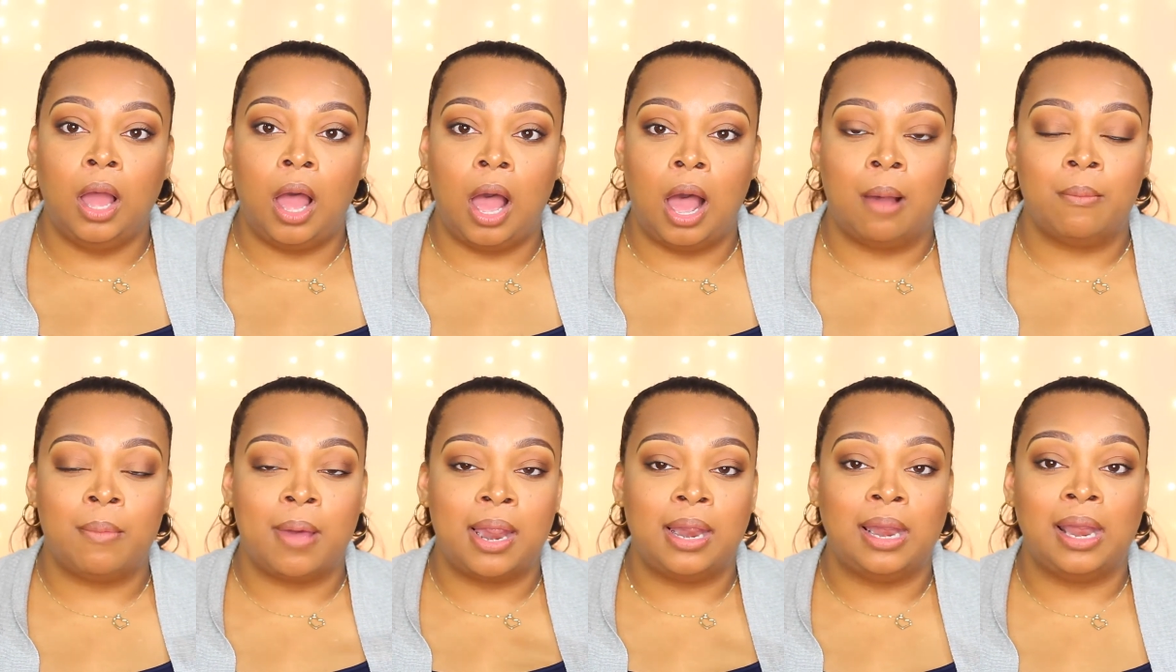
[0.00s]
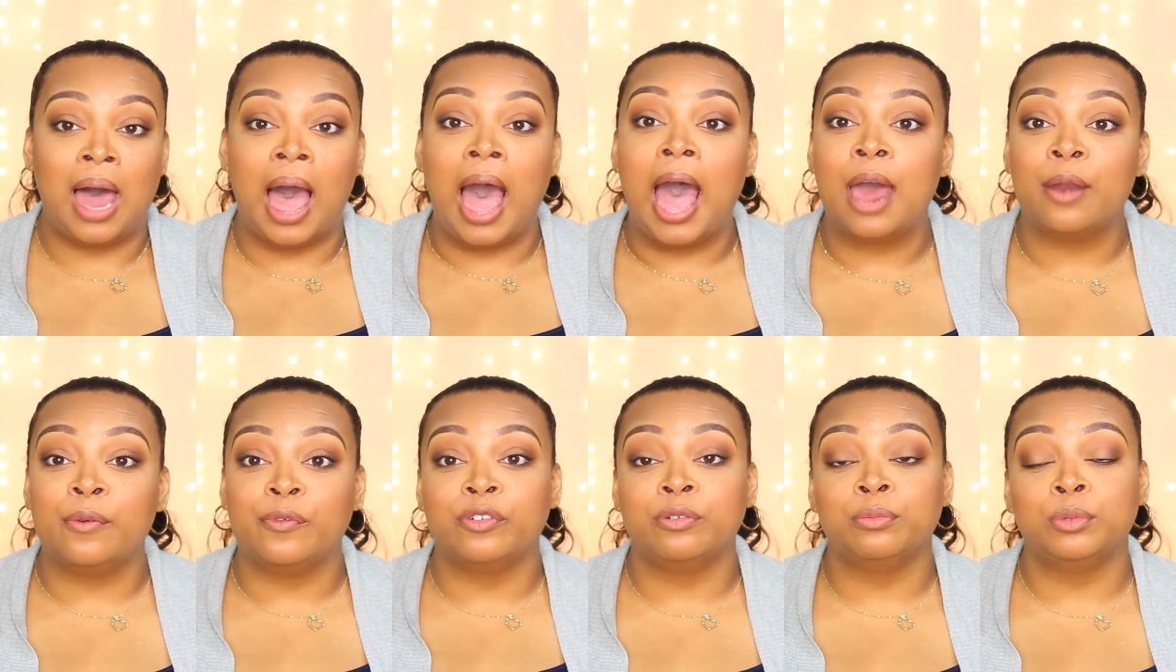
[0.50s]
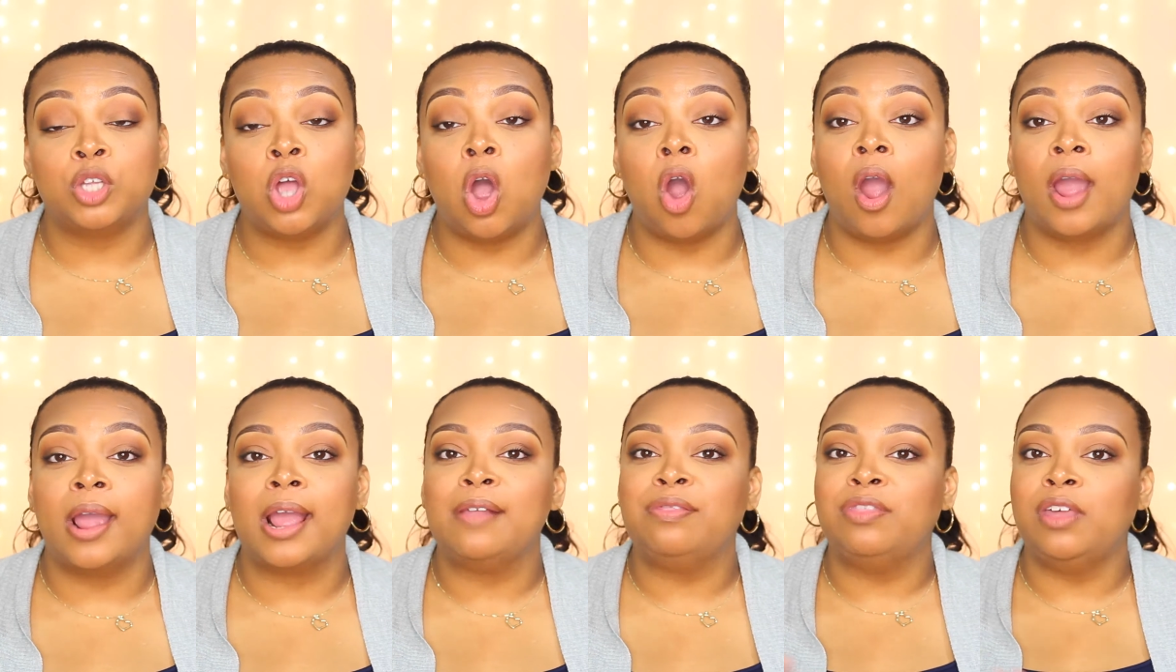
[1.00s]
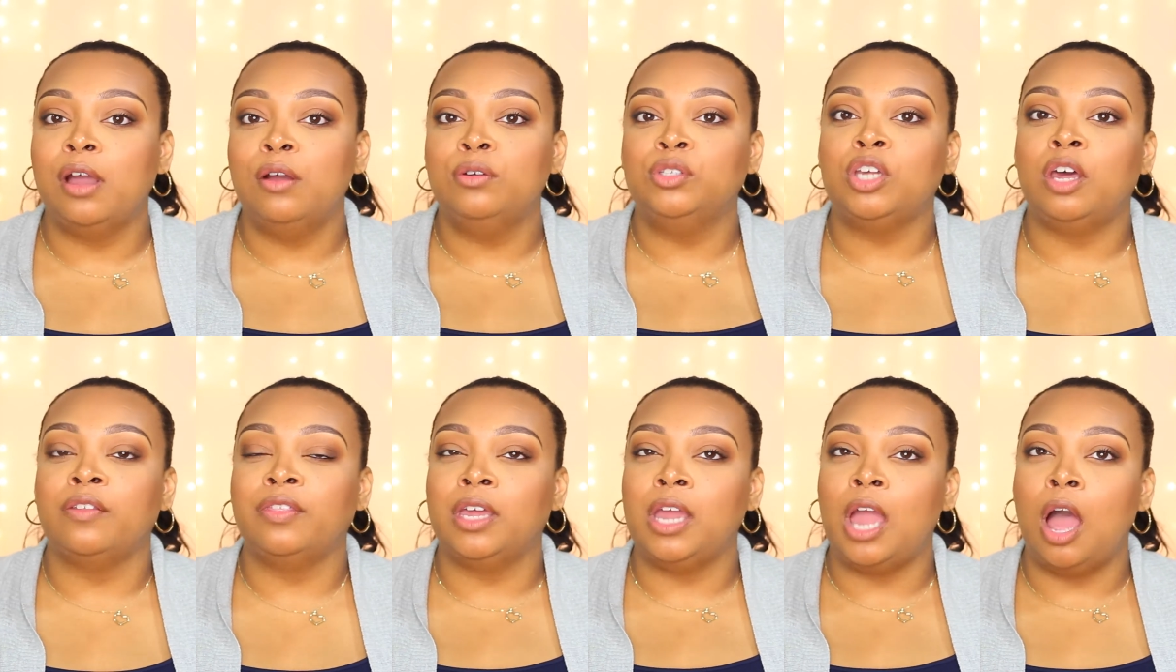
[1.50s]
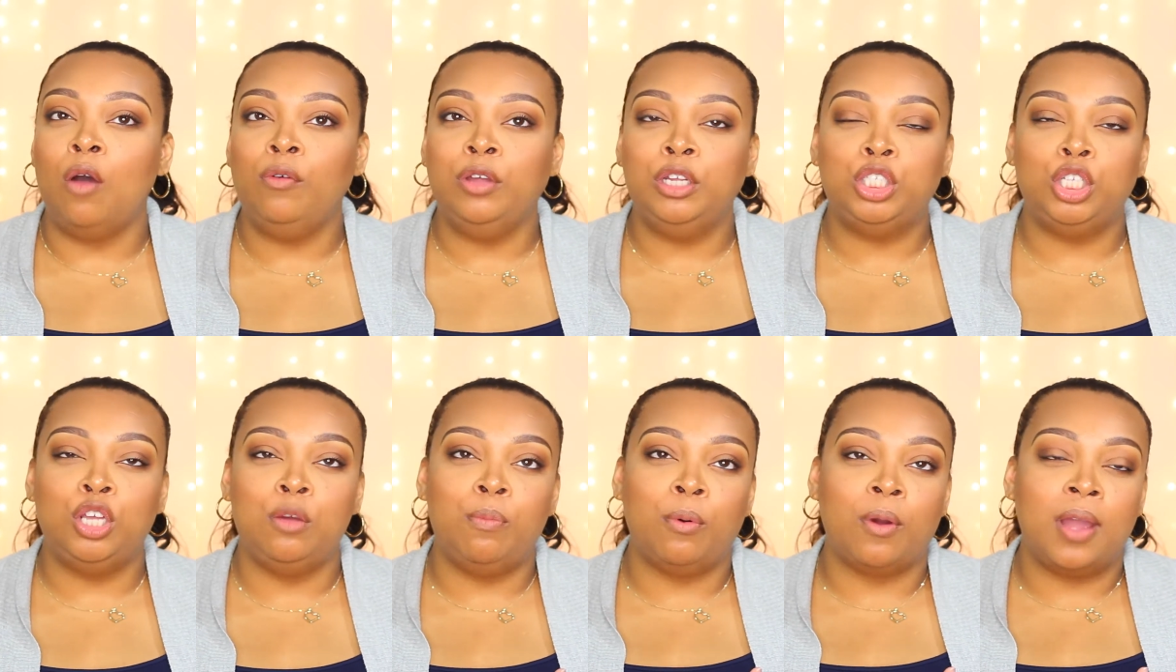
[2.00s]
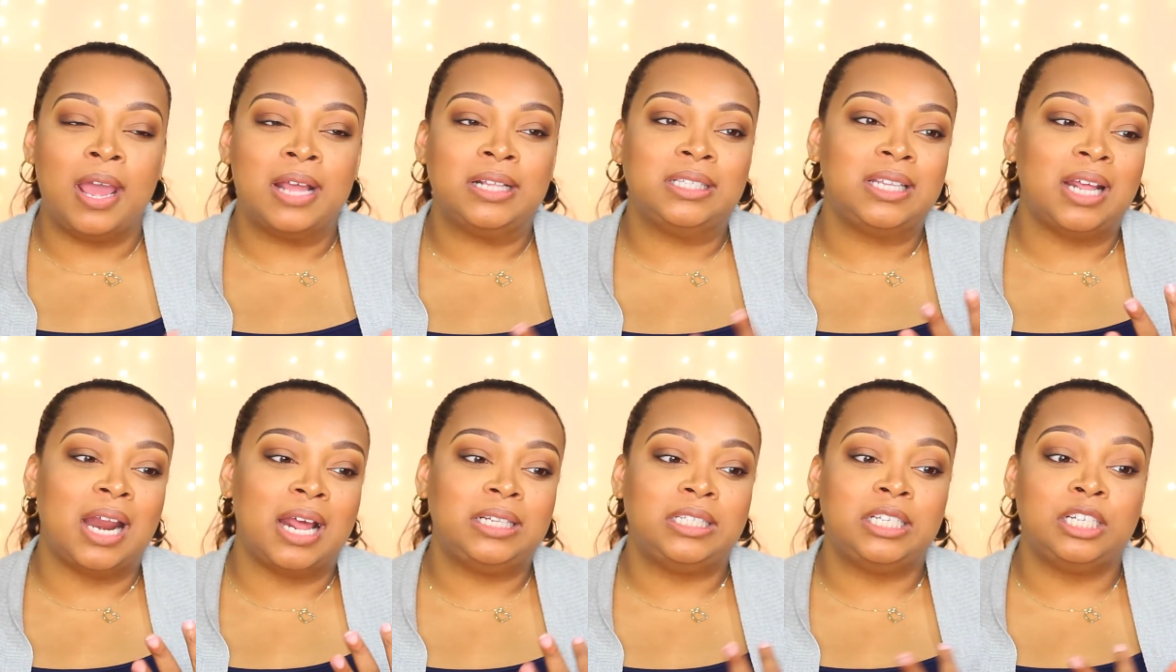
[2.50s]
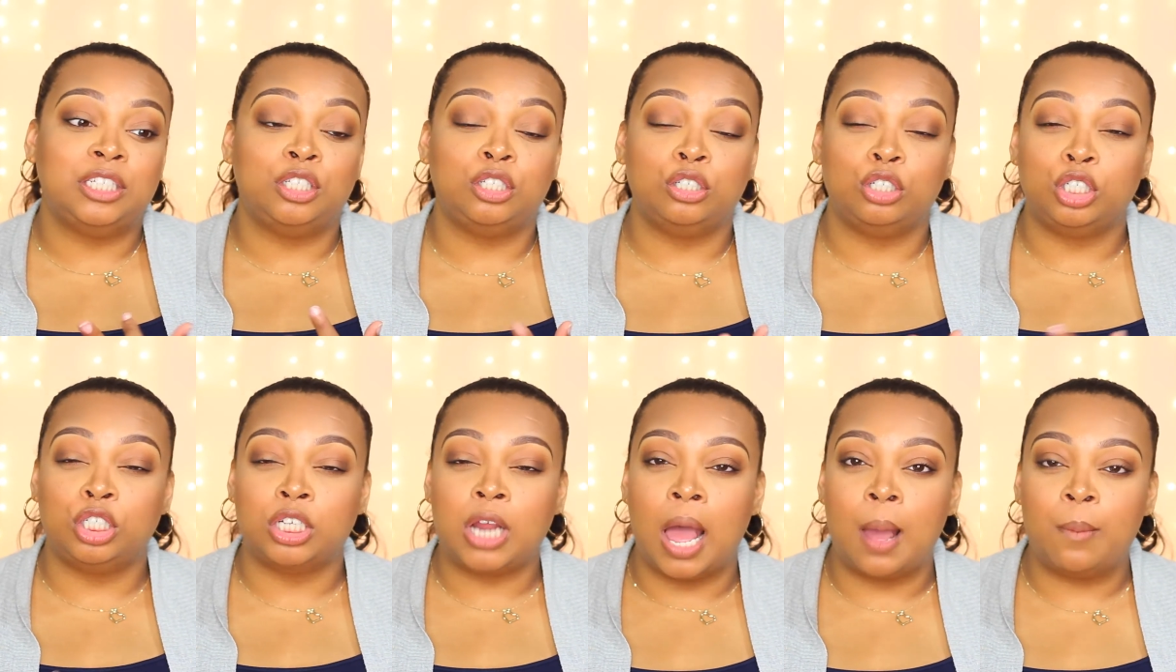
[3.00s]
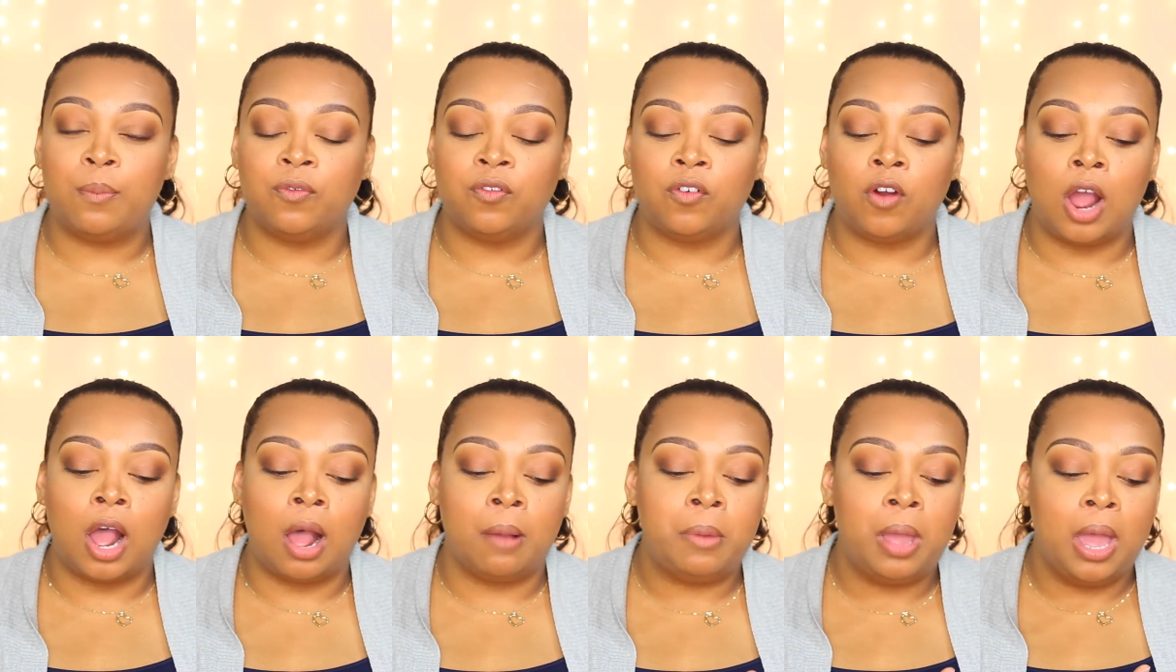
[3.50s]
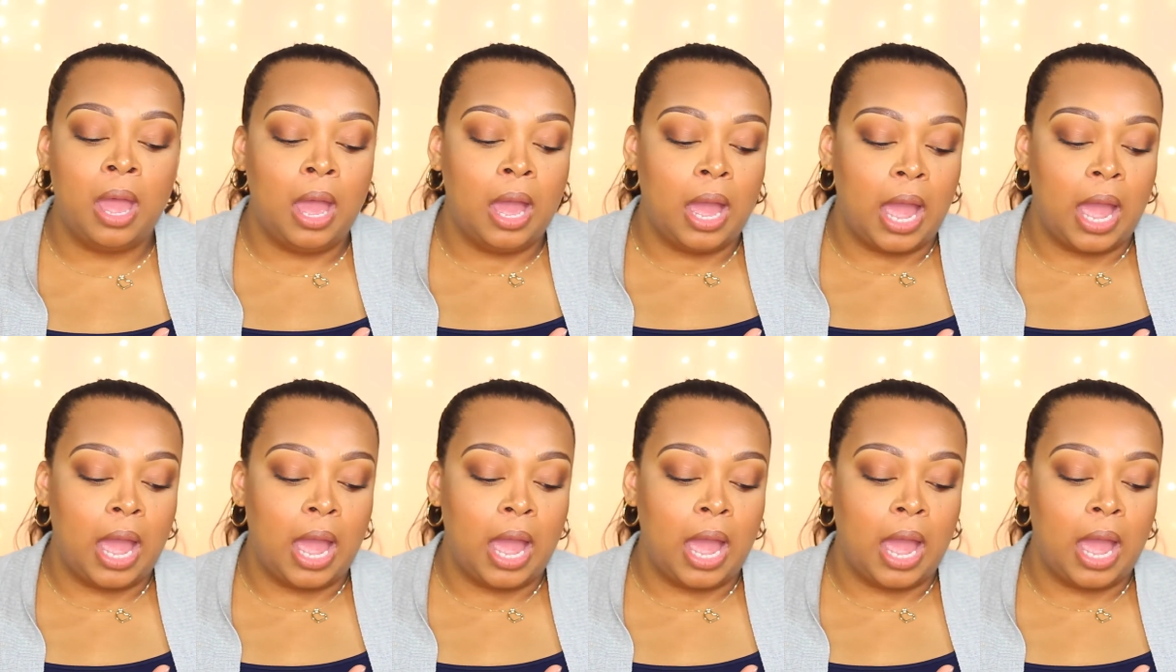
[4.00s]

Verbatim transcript: Um, line from Target. Those are the only two brands that I tend to shop from.